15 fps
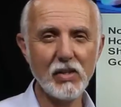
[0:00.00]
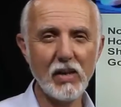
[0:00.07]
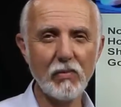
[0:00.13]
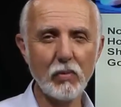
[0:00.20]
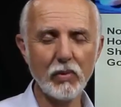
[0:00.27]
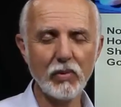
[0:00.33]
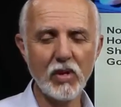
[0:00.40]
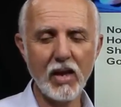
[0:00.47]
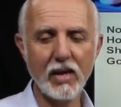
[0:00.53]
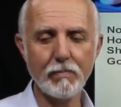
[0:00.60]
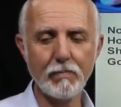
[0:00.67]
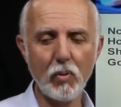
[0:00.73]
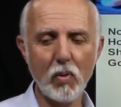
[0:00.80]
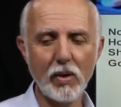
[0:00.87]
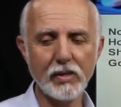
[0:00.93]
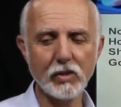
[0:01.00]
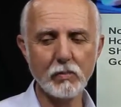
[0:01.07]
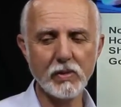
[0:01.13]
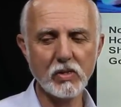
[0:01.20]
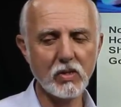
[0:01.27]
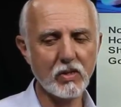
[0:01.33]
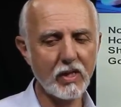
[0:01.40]
even with 9 points,
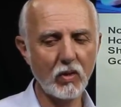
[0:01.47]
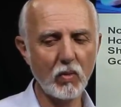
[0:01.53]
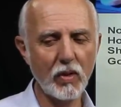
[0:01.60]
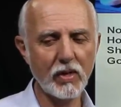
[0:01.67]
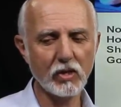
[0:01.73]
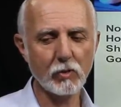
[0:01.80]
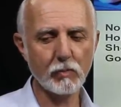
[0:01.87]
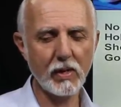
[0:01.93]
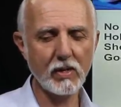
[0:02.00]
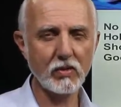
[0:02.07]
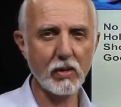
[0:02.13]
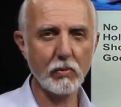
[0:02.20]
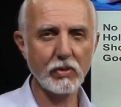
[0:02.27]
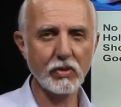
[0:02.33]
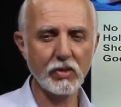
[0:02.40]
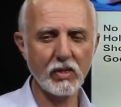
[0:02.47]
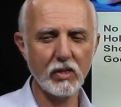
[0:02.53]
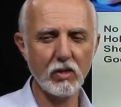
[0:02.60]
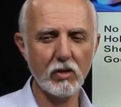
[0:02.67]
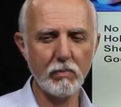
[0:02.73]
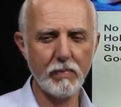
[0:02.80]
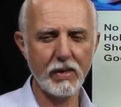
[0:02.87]
missing that queen of spades, I would
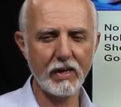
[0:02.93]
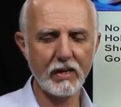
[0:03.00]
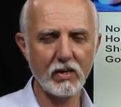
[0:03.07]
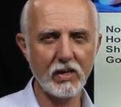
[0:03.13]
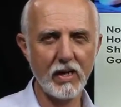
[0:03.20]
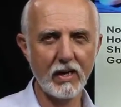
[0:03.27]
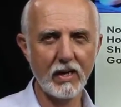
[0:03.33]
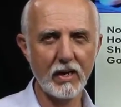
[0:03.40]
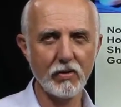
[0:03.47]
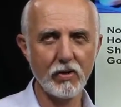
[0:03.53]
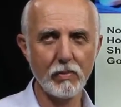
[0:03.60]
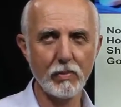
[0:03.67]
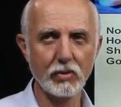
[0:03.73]
still make a takeout double.